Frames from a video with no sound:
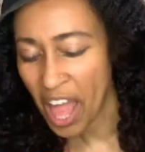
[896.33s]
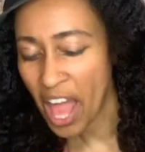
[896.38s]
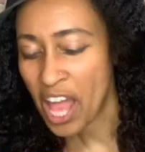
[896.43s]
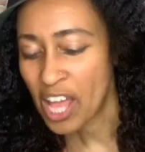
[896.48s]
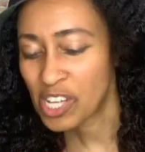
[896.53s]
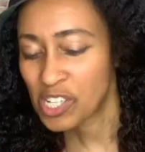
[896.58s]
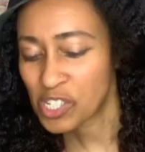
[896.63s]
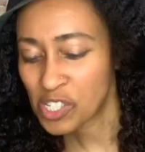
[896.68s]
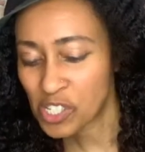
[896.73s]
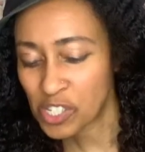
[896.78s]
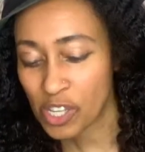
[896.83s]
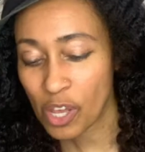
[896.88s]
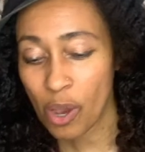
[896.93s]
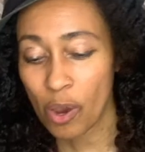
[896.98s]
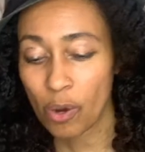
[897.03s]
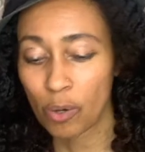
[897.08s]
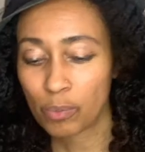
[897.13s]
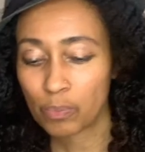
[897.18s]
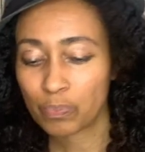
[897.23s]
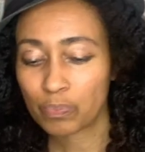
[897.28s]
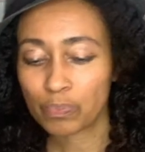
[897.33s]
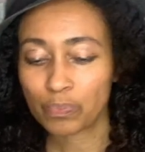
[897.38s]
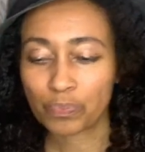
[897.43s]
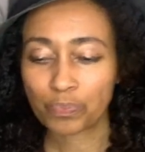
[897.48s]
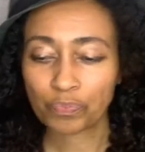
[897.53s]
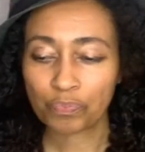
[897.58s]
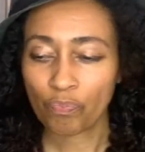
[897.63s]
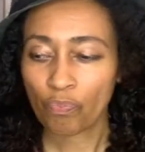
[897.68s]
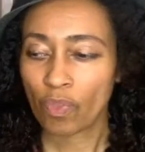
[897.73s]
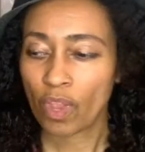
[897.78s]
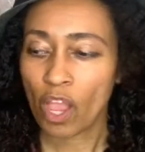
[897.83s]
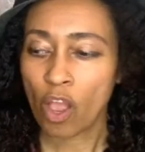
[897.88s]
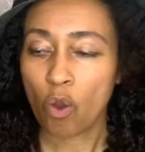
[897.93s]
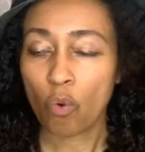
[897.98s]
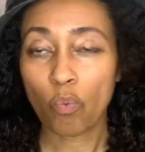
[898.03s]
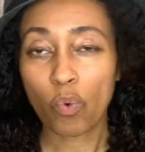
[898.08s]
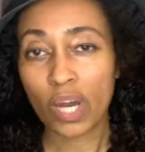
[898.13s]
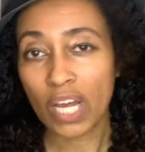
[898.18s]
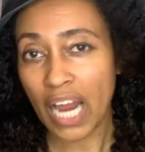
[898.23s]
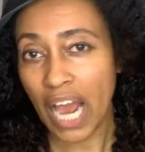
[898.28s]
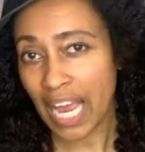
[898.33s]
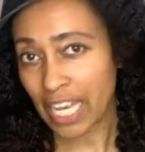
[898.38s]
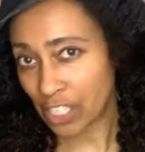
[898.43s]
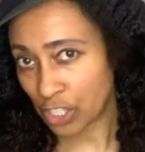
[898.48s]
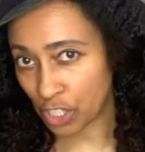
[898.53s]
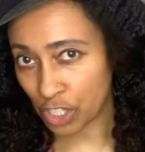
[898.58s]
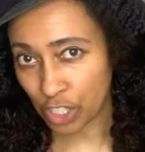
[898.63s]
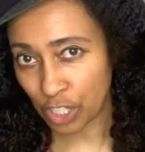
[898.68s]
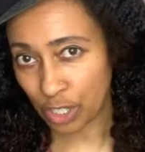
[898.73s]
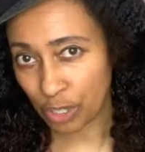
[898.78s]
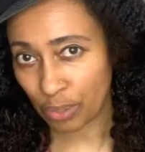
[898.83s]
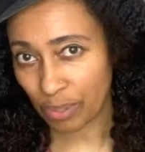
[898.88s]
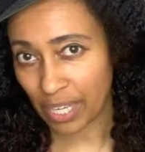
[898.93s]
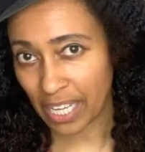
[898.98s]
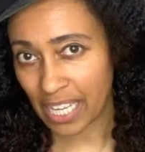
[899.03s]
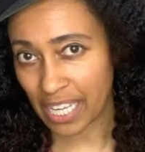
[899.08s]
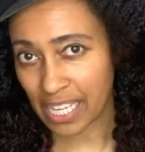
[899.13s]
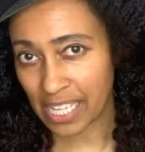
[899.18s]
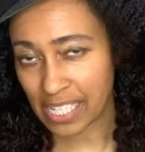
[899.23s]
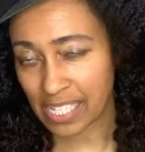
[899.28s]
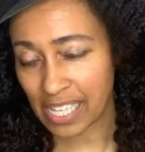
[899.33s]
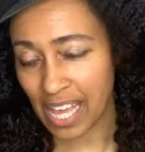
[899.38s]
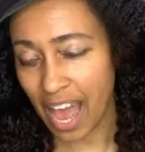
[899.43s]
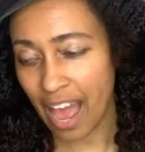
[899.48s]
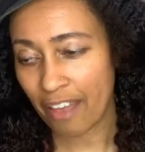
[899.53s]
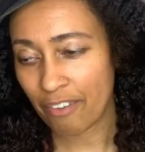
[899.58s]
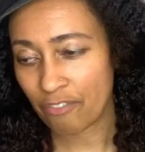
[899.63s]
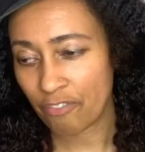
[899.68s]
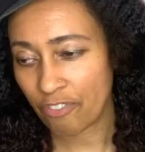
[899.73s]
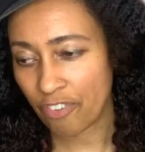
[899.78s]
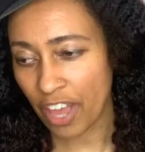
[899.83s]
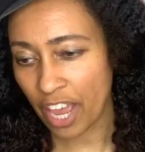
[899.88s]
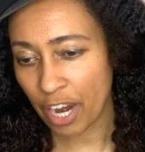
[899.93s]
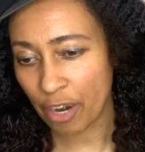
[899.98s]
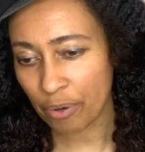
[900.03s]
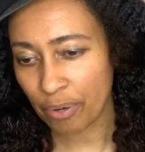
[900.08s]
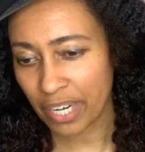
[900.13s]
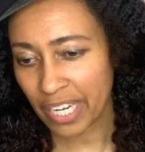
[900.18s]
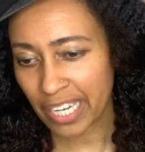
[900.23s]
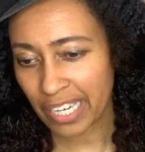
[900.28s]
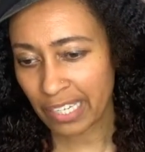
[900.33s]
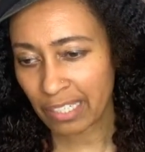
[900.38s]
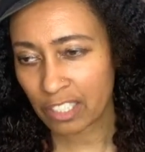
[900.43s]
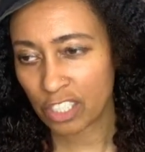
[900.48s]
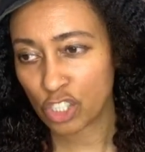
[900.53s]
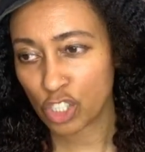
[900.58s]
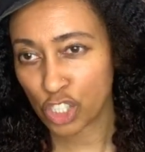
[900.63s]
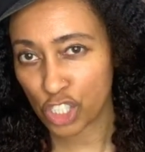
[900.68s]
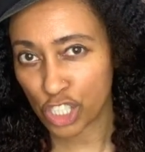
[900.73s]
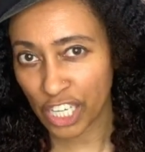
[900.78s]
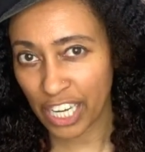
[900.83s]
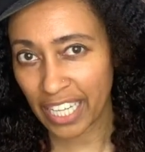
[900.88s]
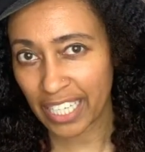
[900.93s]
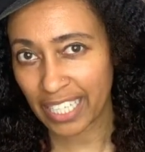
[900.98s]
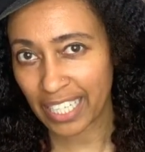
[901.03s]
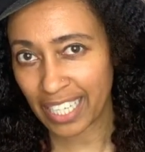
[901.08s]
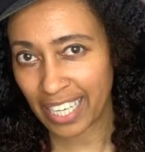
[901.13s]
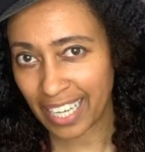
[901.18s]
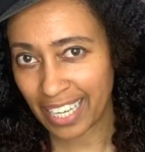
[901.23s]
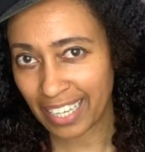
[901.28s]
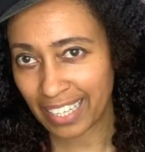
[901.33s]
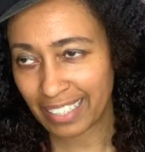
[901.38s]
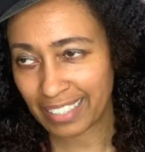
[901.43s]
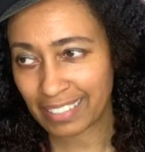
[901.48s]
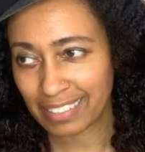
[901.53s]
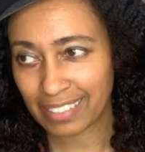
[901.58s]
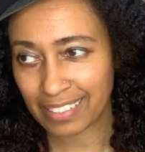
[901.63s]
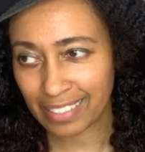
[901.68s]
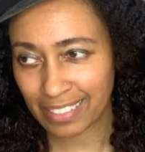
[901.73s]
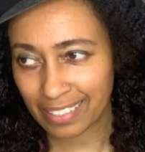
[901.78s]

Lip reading: So what I do is I very gently, because